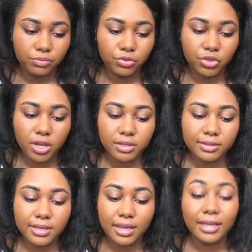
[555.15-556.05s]

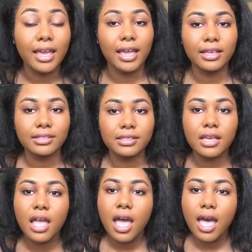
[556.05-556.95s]
just in case.
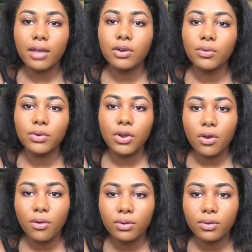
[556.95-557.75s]
I don't know,